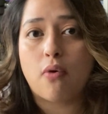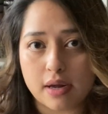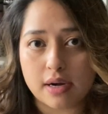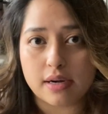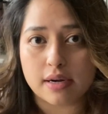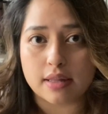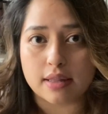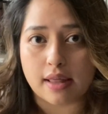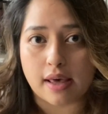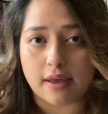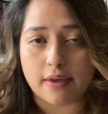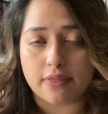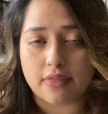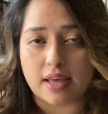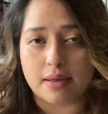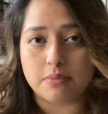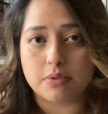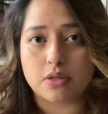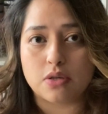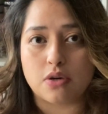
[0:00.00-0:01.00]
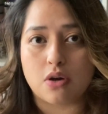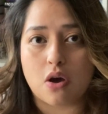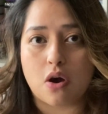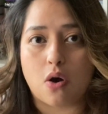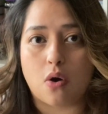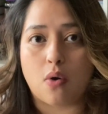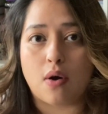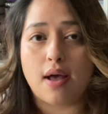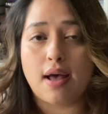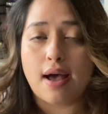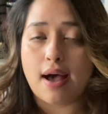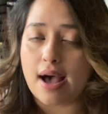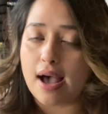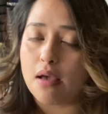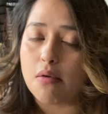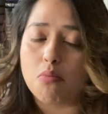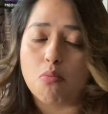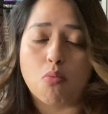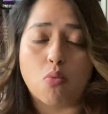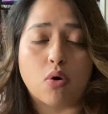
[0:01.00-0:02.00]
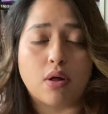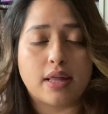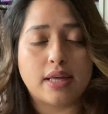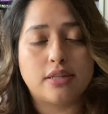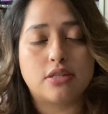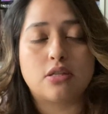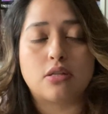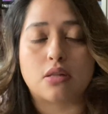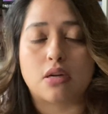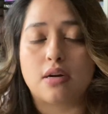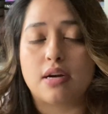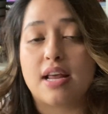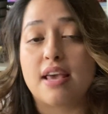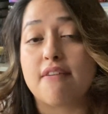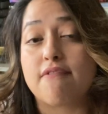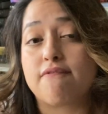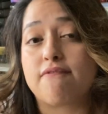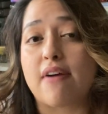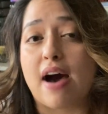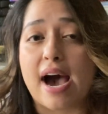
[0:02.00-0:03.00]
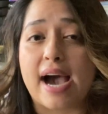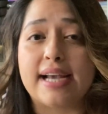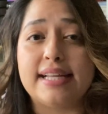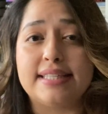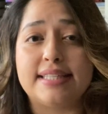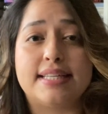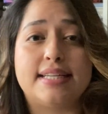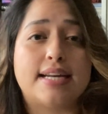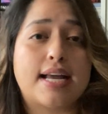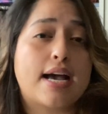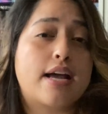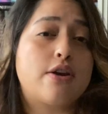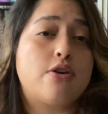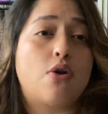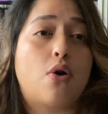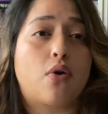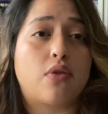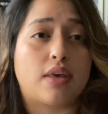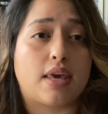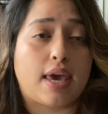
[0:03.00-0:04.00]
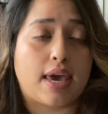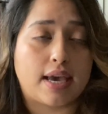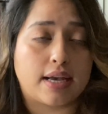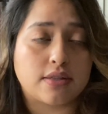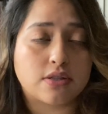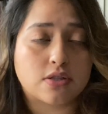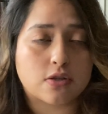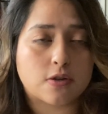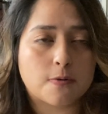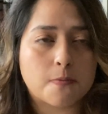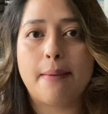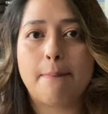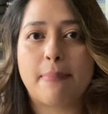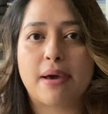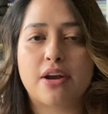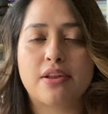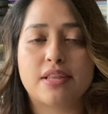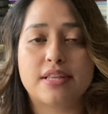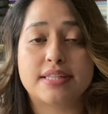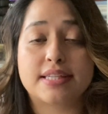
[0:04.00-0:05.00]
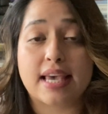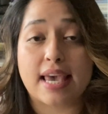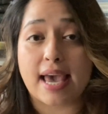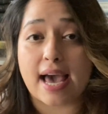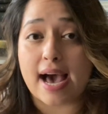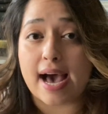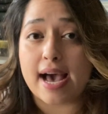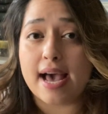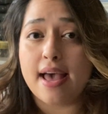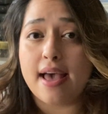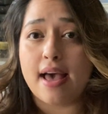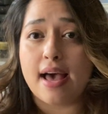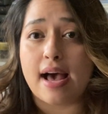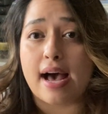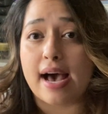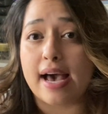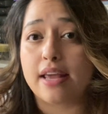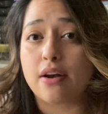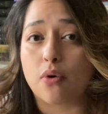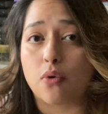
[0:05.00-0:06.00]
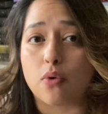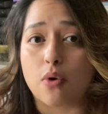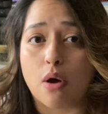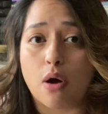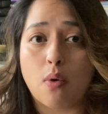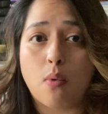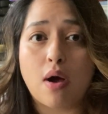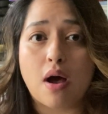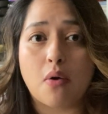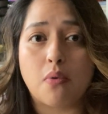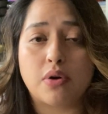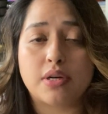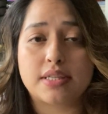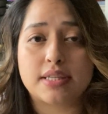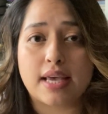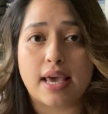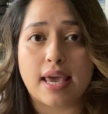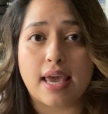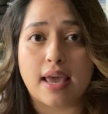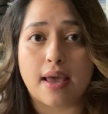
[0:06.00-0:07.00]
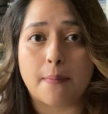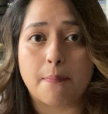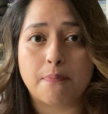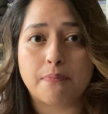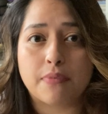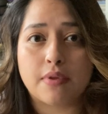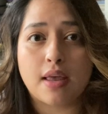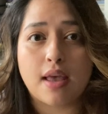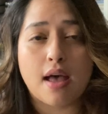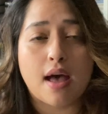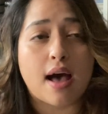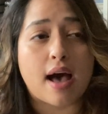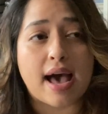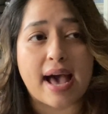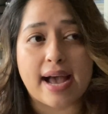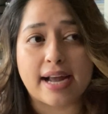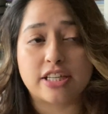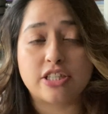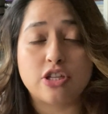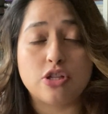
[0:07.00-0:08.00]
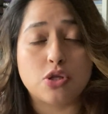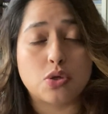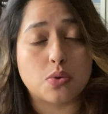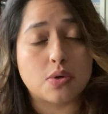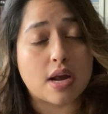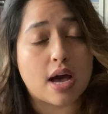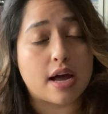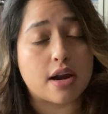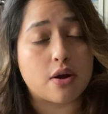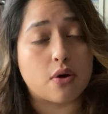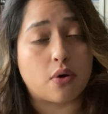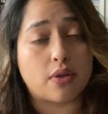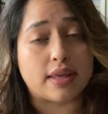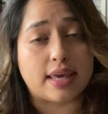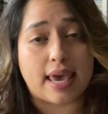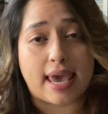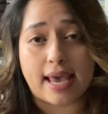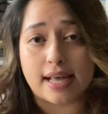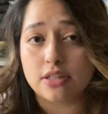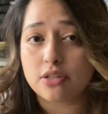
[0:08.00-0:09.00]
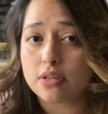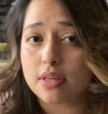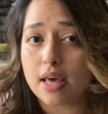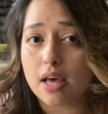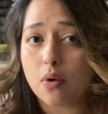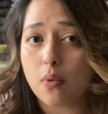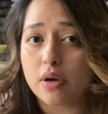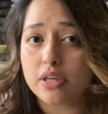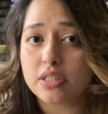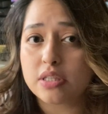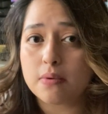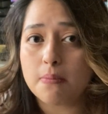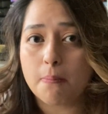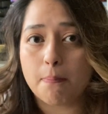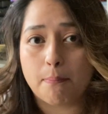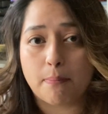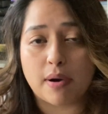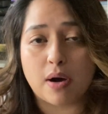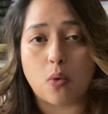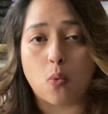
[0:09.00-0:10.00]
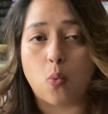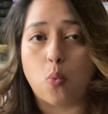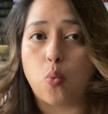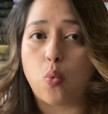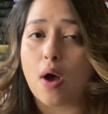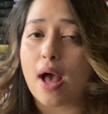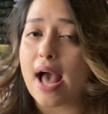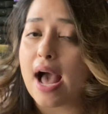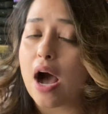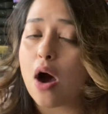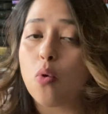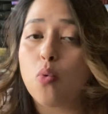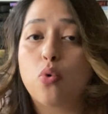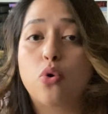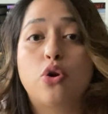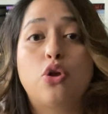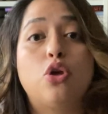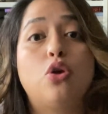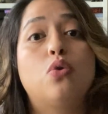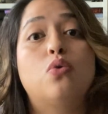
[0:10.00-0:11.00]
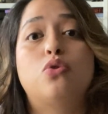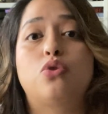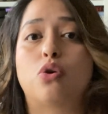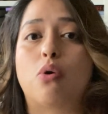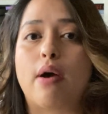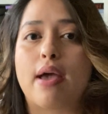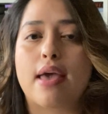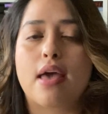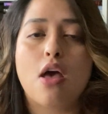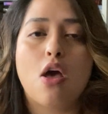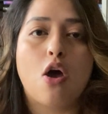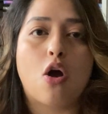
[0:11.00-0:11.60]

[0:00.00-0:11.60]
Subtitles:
I wanted them to know I'm willing to learn if I did not know the answer. And better than say I don't know, I would say I actually do not know the answer to that question, but how would you do it?